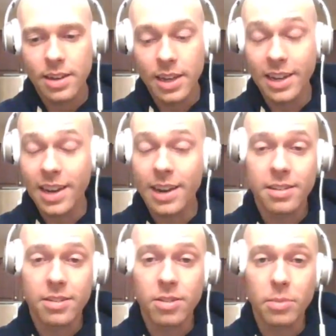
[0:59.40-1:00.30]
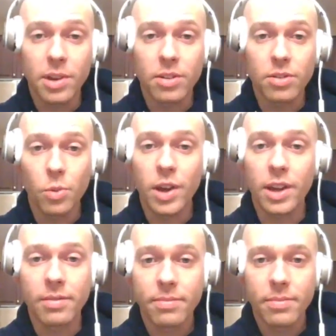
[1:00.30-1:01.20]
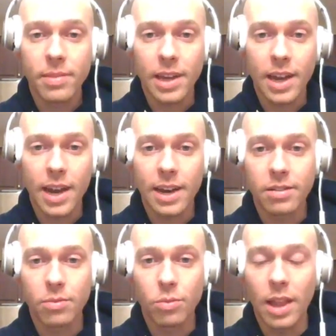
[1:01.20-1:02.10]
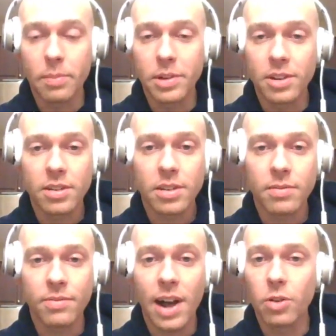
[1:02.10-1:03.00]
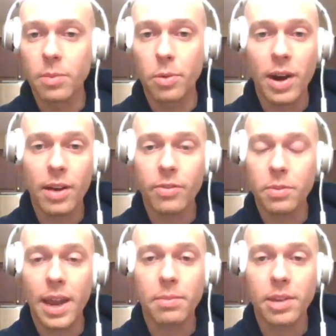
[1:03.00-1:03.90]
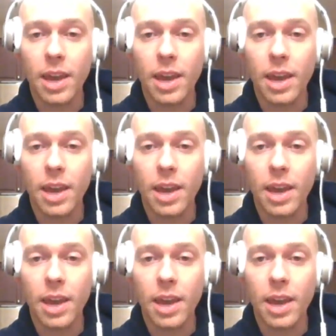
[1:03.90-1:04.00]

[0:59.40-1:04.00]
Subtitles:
he kind of just took me under his wing and kind of would let me just follow him around from camp